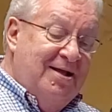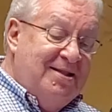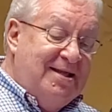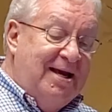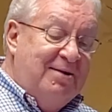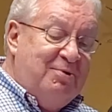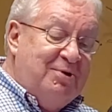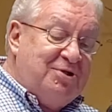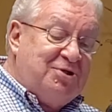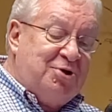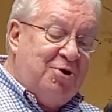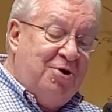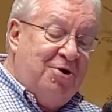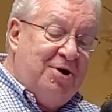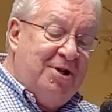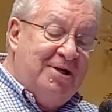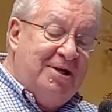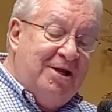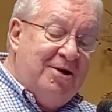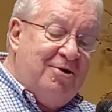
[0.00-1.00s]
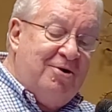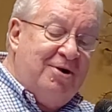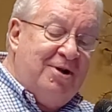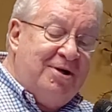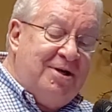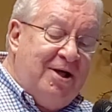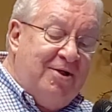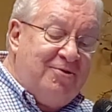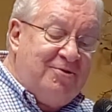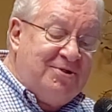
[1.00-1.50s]
They returned and entered
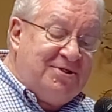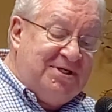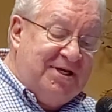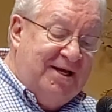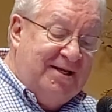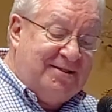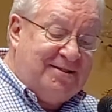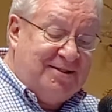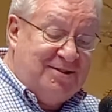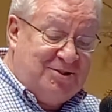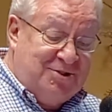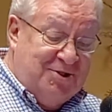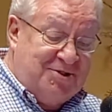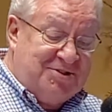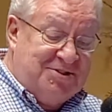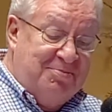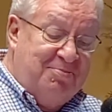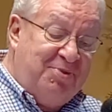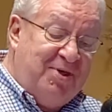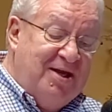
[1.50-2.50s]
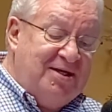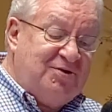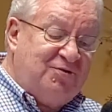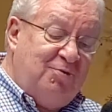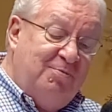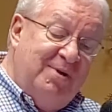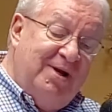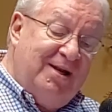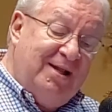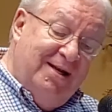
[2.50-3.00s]
another tent and took some things
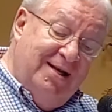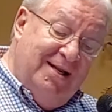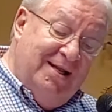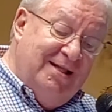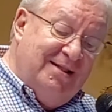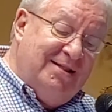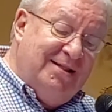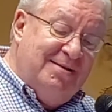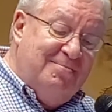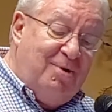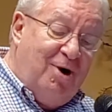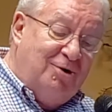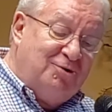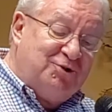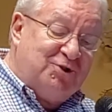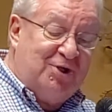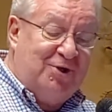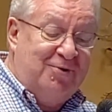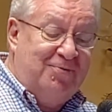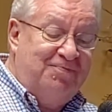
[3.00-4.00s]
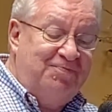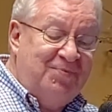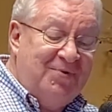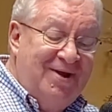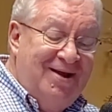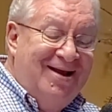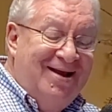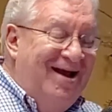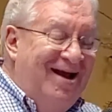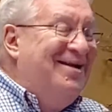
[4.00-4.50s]
from it and hid them also."
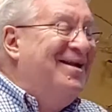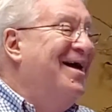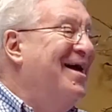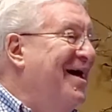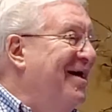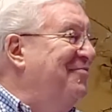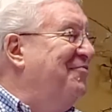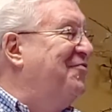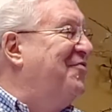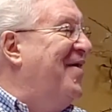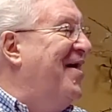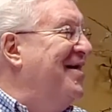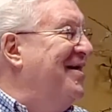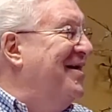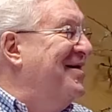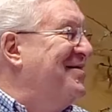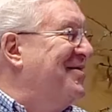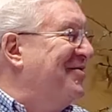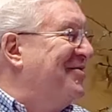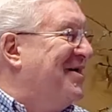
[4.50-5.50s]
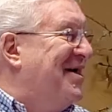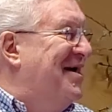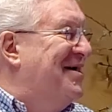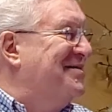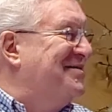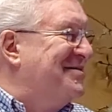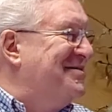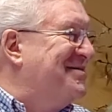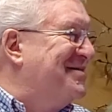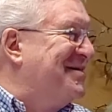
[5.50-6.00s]
And finally, their
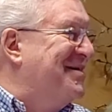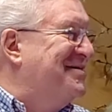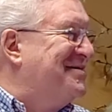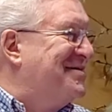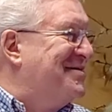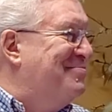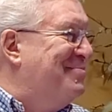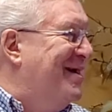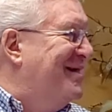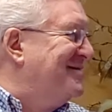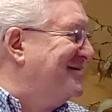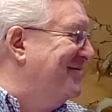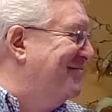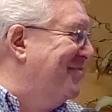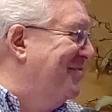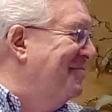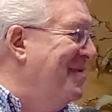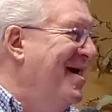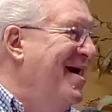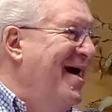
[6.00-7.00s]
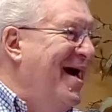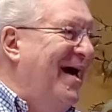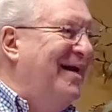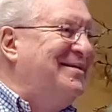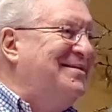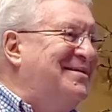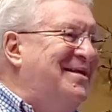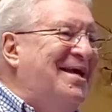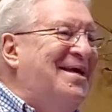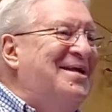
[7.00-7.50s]
conscience gets the best of them.
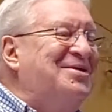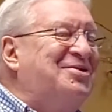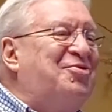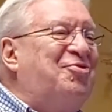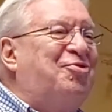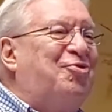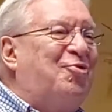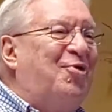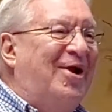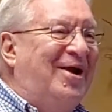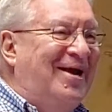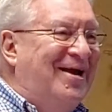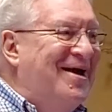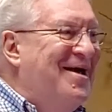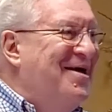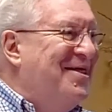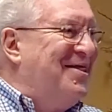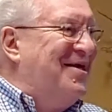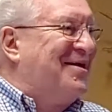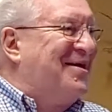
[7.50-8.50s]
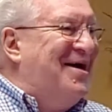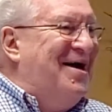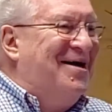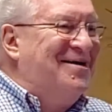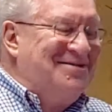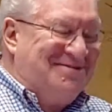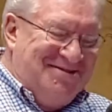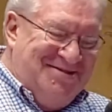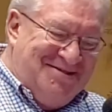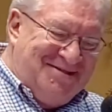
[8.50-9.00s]
At tent three, the
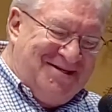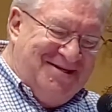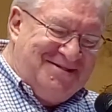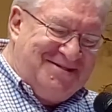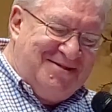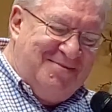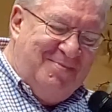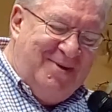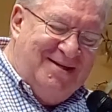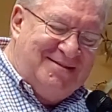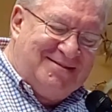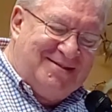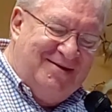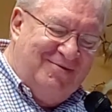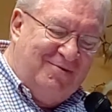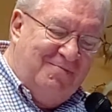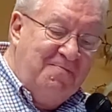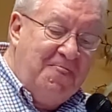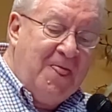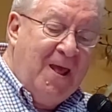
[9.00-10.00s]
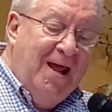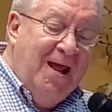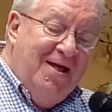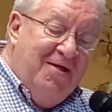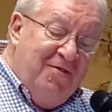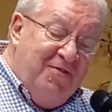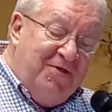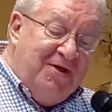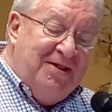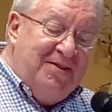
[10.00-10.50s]
conscience gets the best of them.
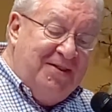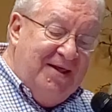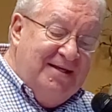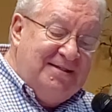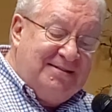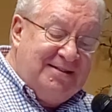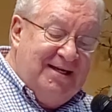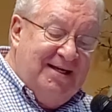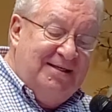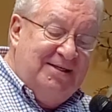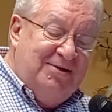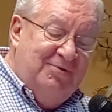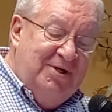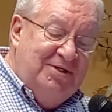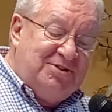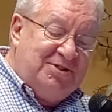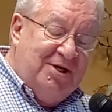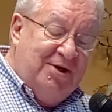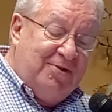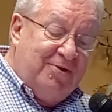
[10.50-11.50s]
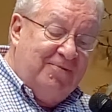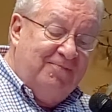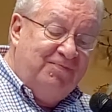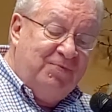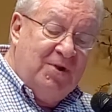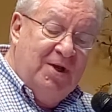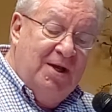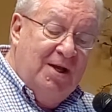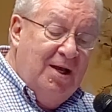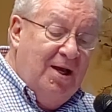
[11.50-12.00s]
"Then they said to each other,
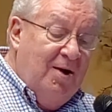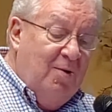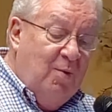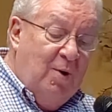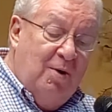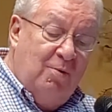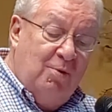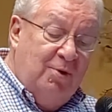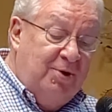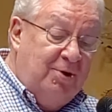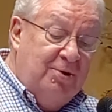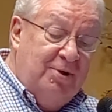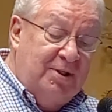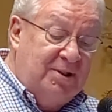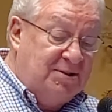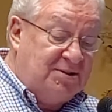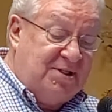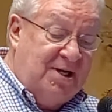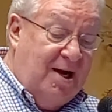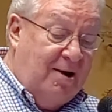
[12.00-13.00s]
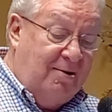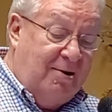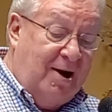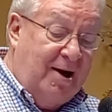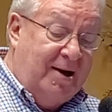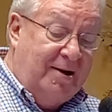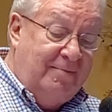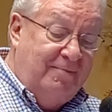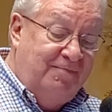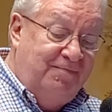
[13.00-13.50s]
'What we're doing is not
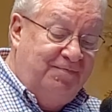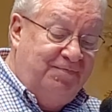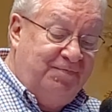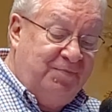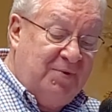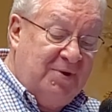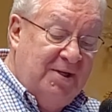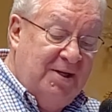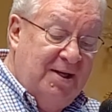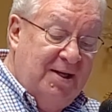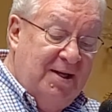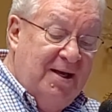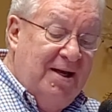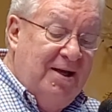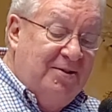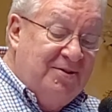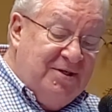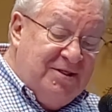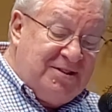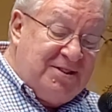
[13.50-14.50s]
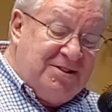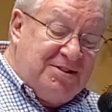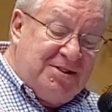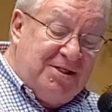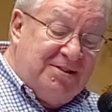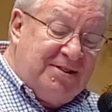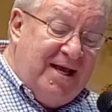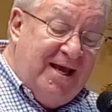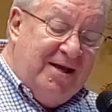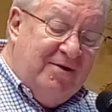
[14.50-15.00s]
right. This is
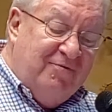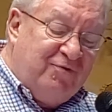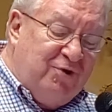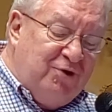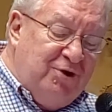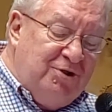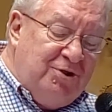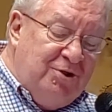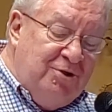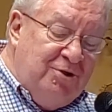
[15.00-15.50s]
a day of good